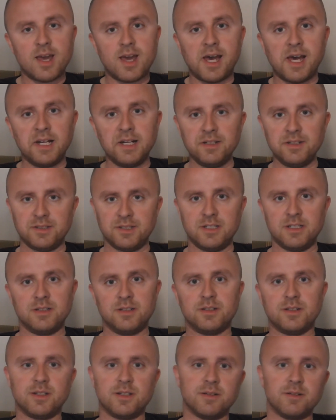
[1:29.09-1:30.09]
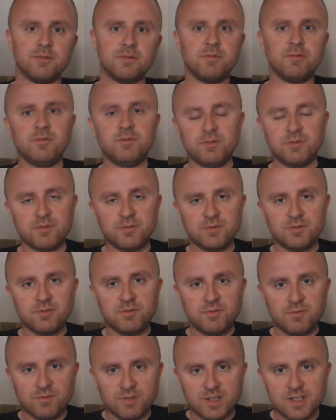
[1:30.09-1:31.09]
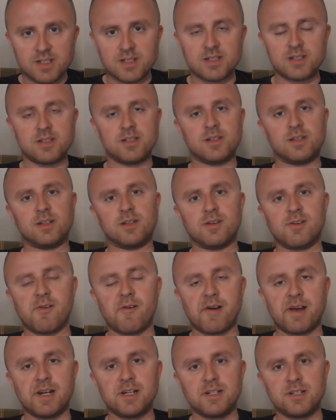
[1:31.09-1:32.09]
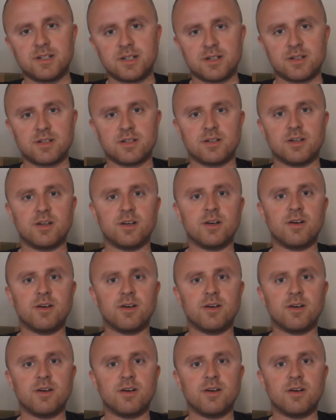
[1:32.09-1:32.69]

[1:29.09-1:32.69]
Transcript: And in this instance,